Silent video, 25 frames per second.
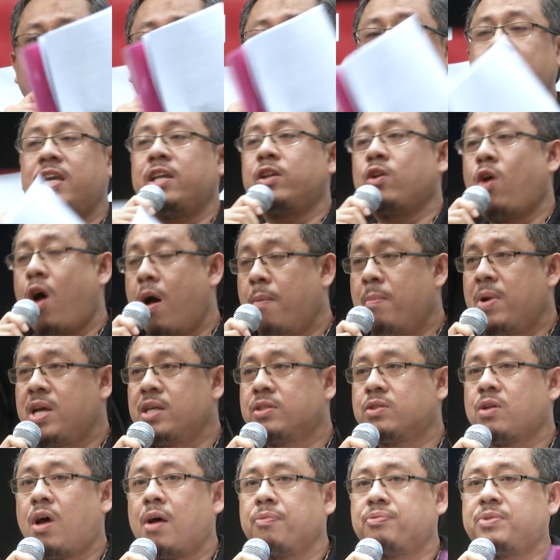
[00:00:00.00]
an
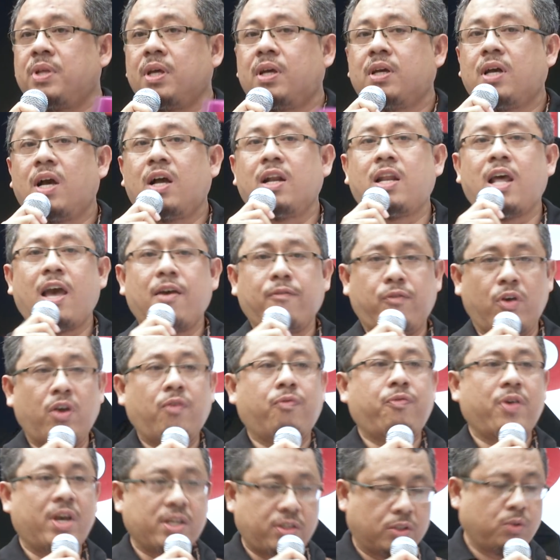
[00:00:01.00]
enormous obstacle that we
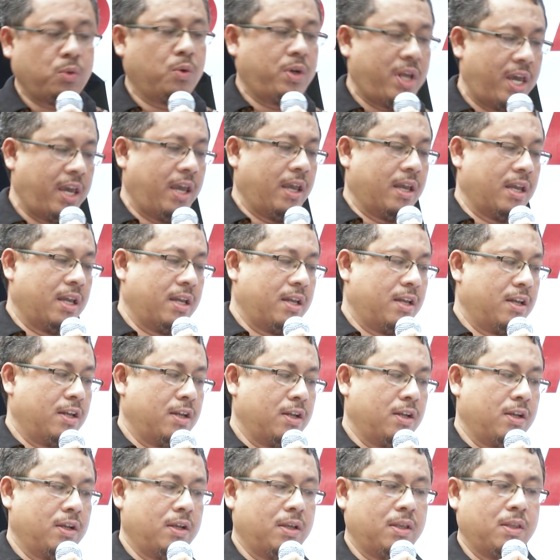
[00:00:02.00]
face today
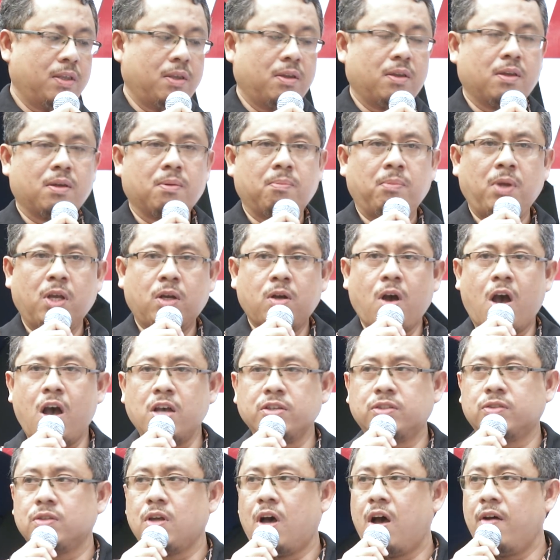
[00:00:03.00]

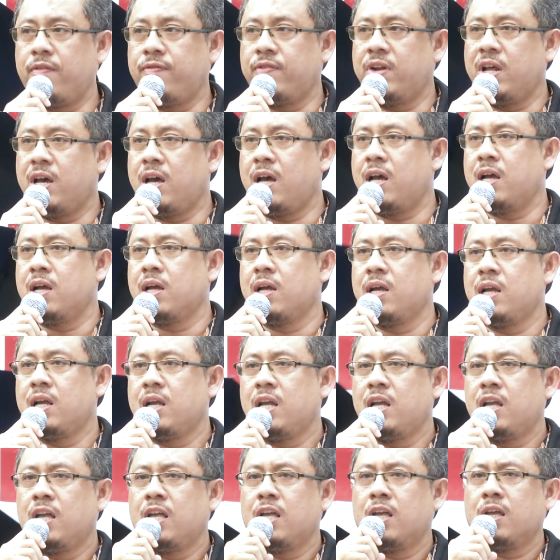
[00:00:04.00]
because of the
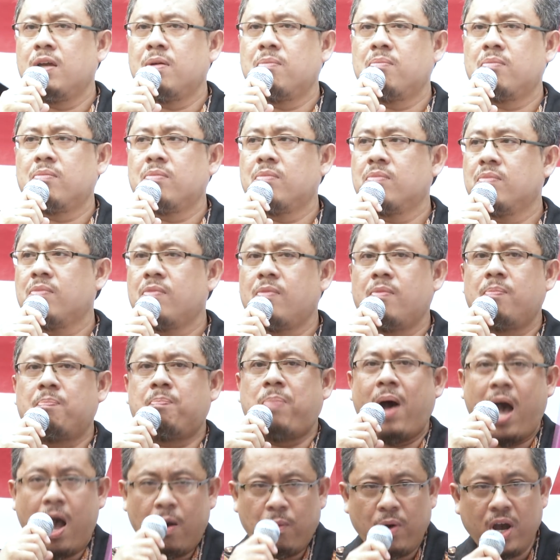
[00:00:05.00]

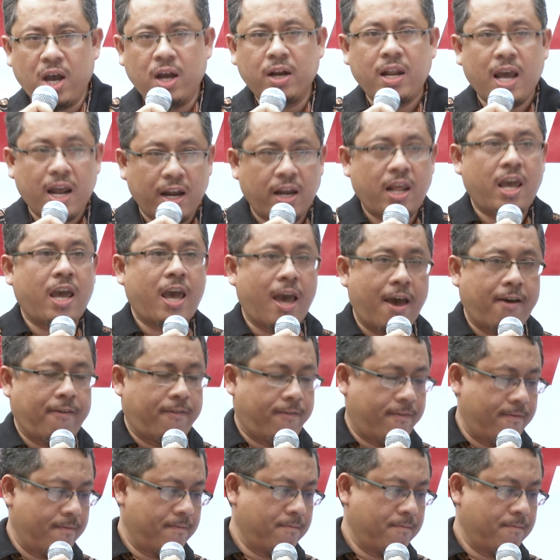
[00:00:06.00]
power that they have.